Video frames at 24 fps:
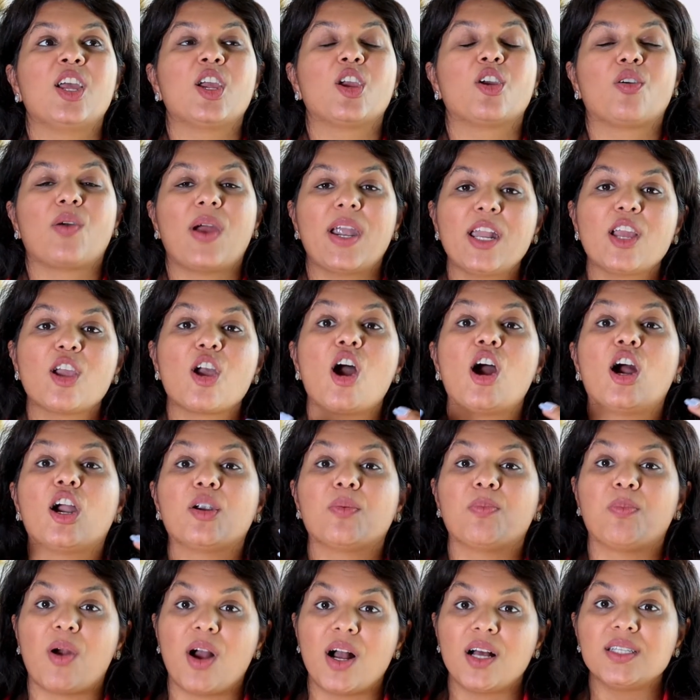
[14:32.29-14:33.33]
credit
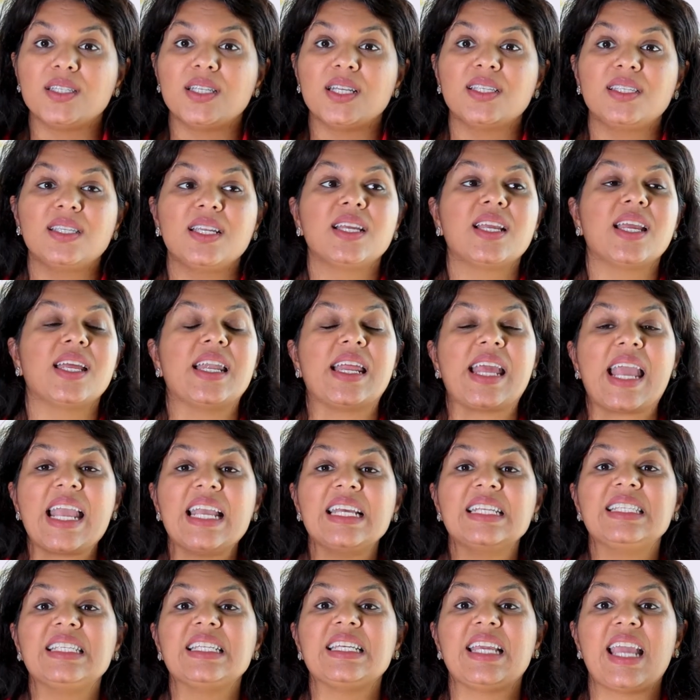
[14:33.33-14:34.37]
card processing and
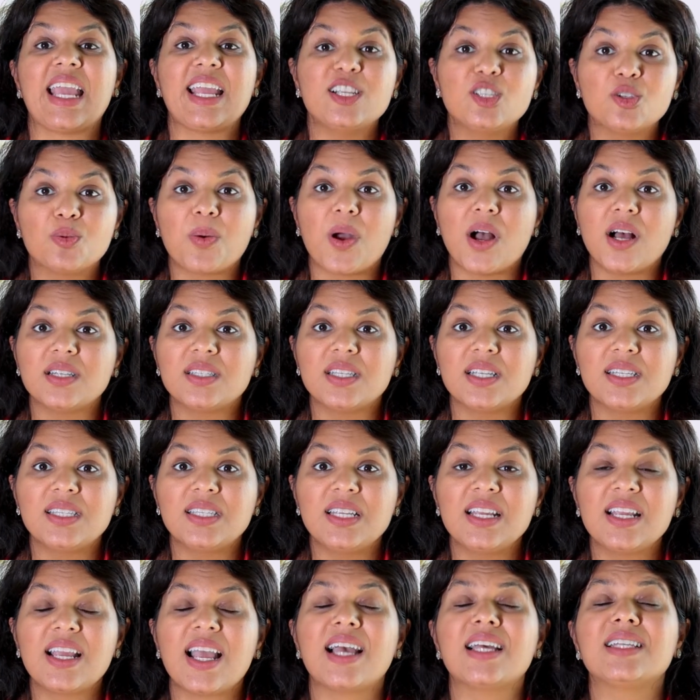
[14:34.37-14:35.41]
ACH
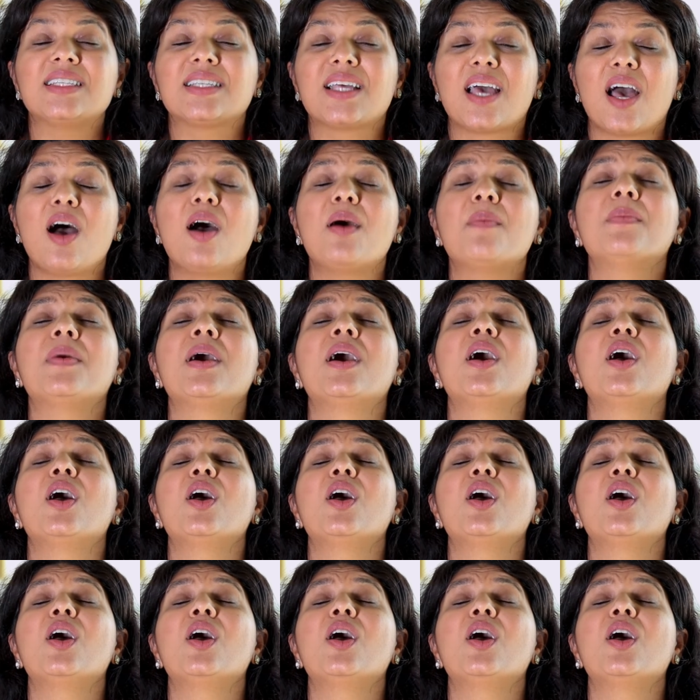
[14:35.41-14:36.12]
processing has come